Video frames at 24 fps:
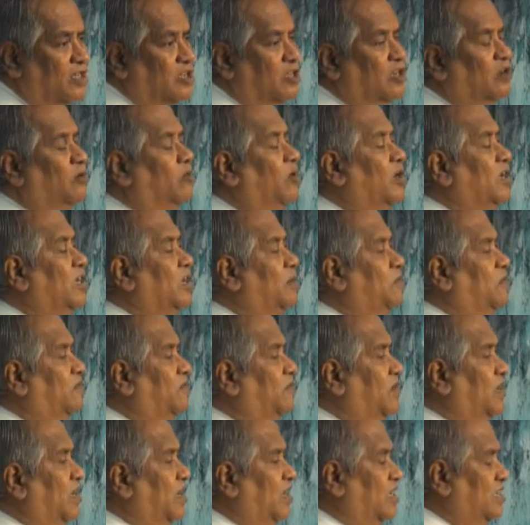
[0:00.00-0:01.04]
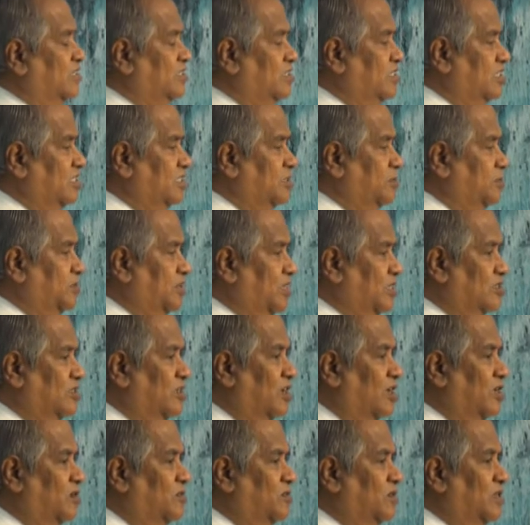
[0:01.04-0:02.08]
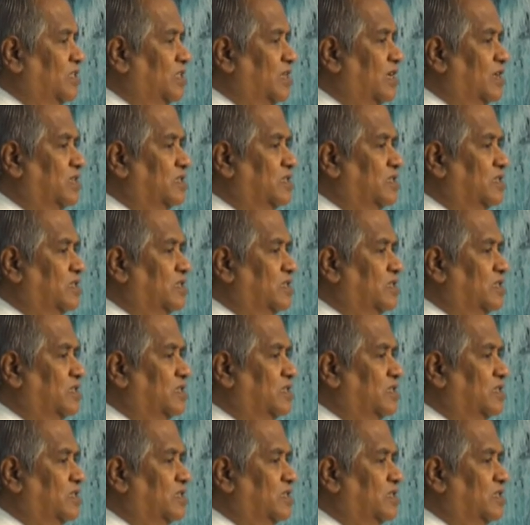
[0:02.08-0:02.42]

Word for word: You don't know what type of relationship he has got with